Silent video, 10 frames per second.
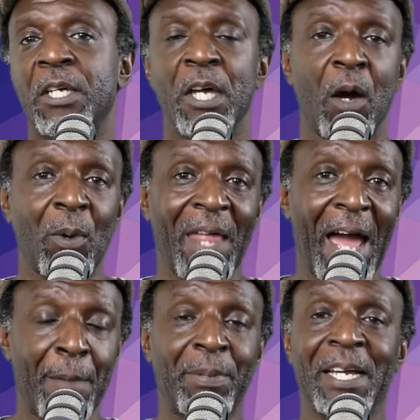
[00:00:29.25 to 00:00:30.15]
and when the
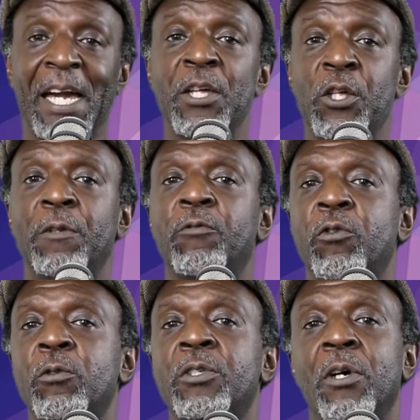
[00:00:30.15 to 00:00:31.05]
application of true
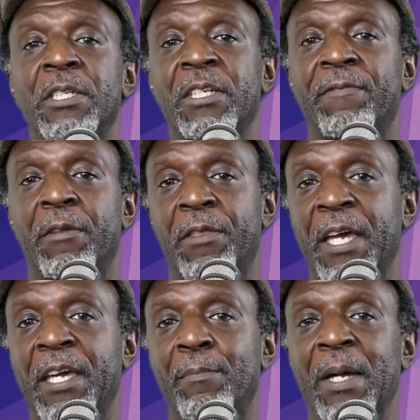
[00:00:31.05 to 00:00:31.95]
scientific
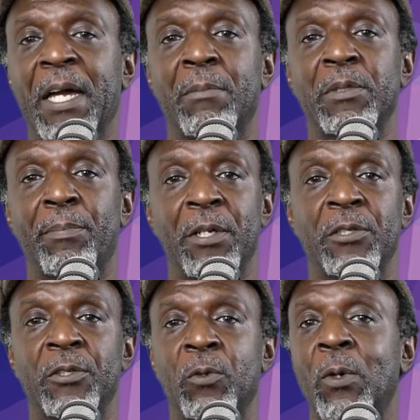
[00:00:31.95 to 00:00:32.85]
thinking becomes a
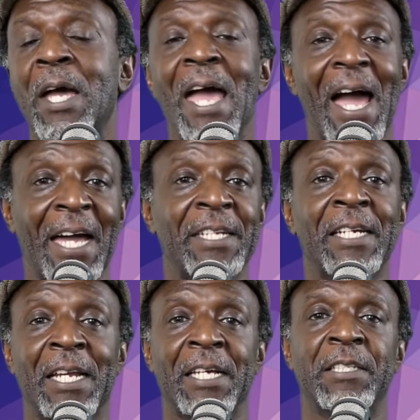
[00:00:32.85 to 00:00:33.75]
personal and
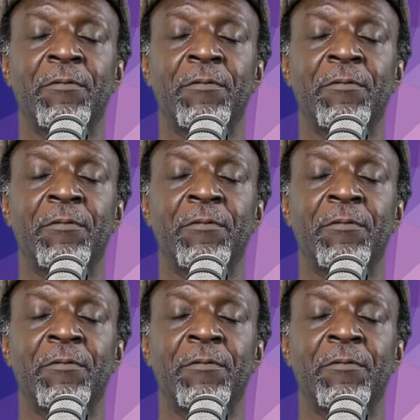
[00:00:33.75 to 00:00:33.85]
collective